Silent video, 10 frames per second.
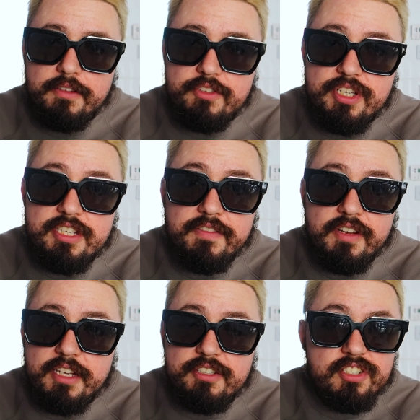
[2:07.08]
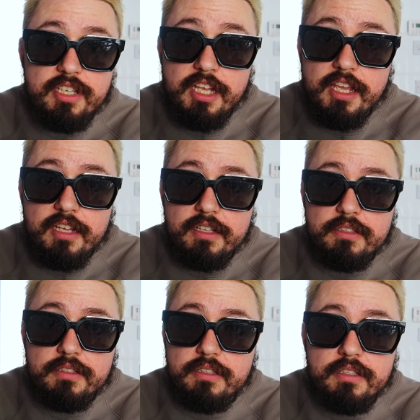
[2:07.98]
the G7X is great,
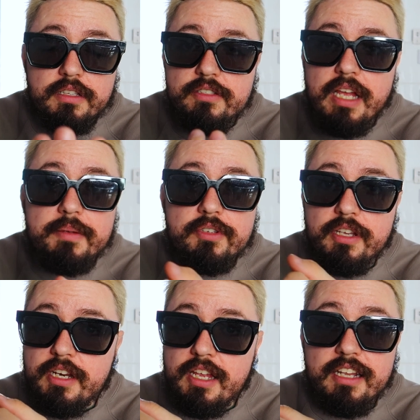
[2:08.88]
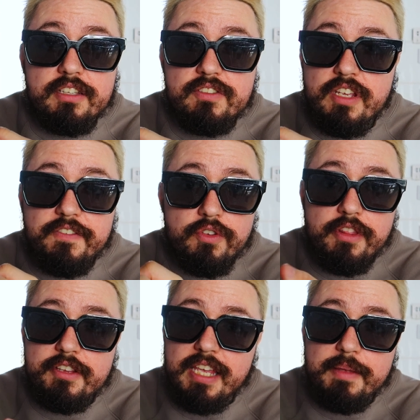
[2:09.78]
it's absolutely great, and see if
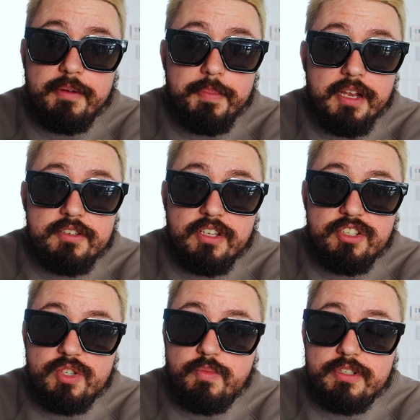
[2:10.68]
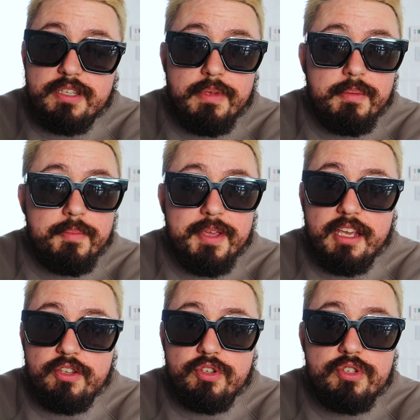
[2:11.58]
you're the type of person that just wants to maybe make
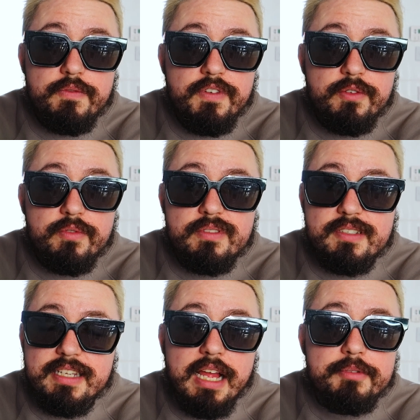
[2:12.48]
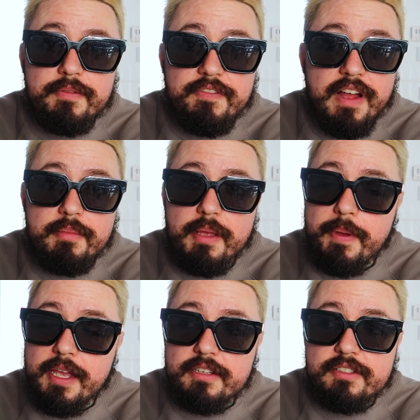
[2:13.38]
a YouTube video, snap some family
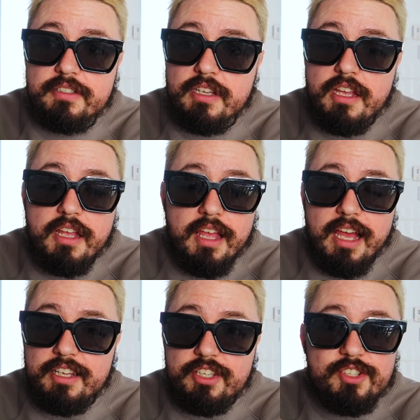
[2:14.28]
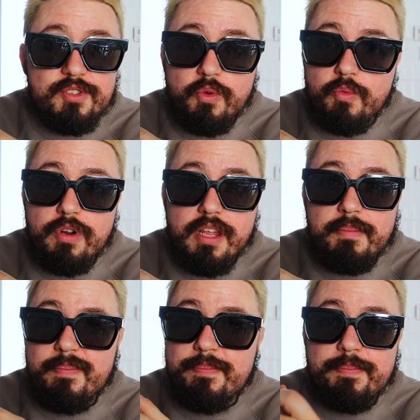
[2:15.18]
pics, and you just don't want
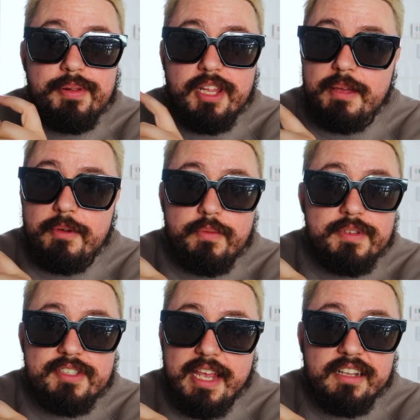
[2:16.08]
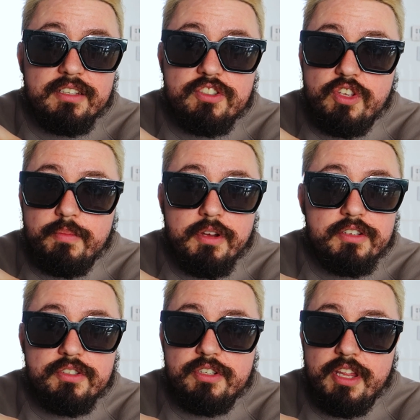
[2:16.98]
to play about with settings too
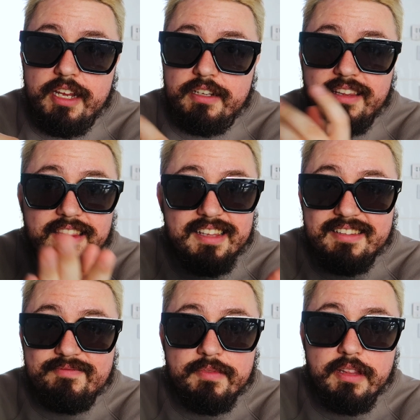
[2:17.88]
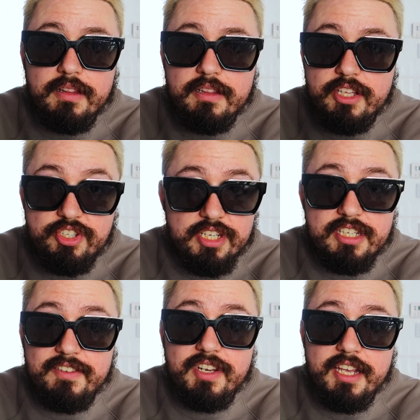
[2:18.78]
much, then the
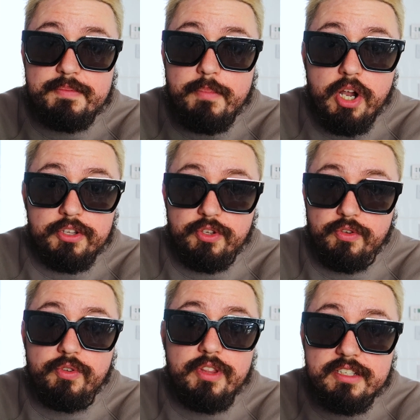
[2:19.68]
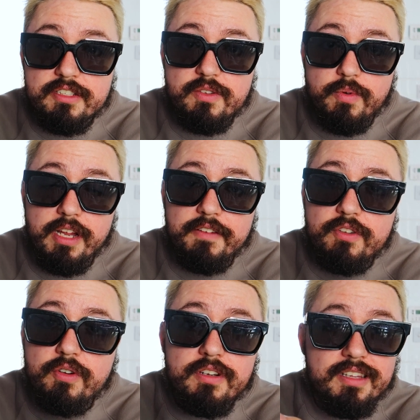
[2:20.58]
G7X Mark II, this is the one I've
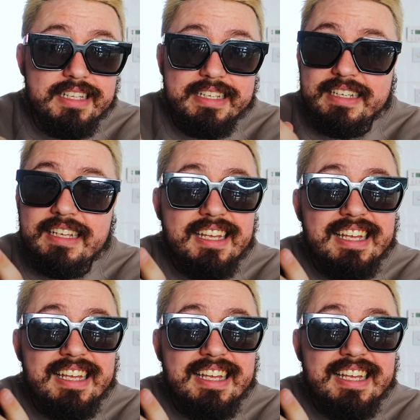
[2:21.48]
got. Like,